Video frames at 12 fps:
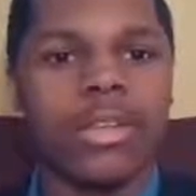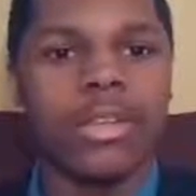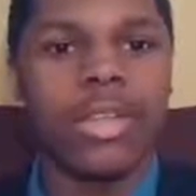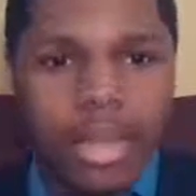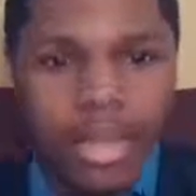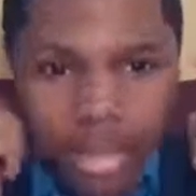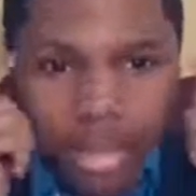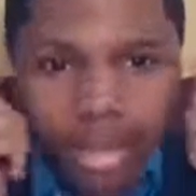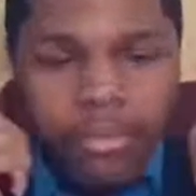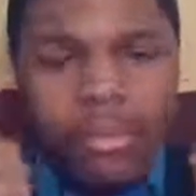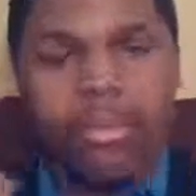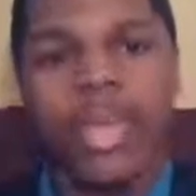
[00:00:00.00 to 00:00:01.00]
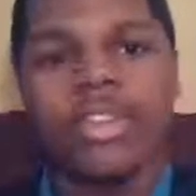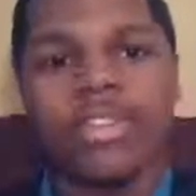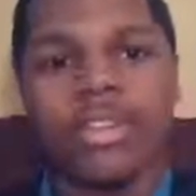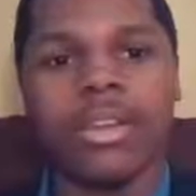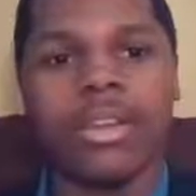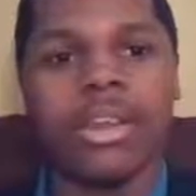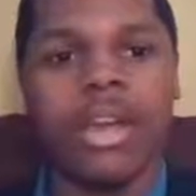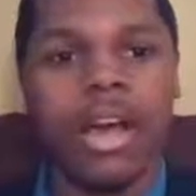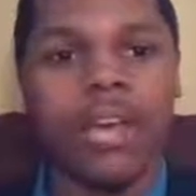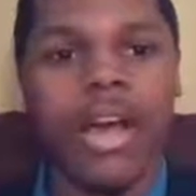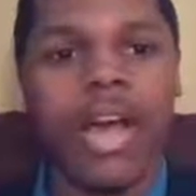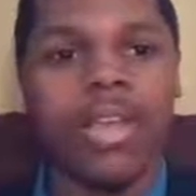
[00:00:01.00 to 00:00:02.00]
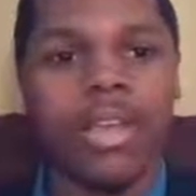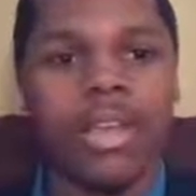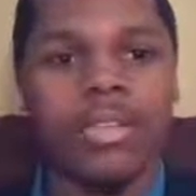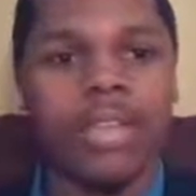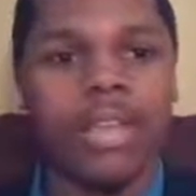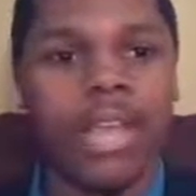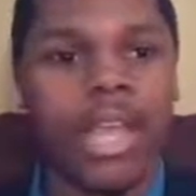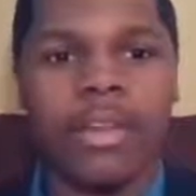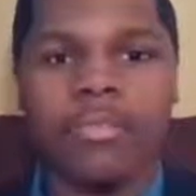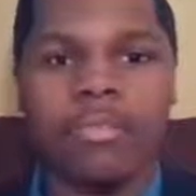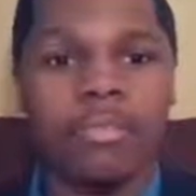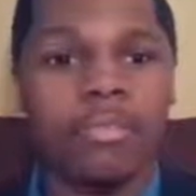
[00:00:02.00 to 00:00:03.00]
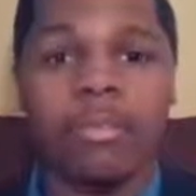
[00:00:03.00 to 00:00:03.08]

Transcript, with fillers: getting the information of how to end it, and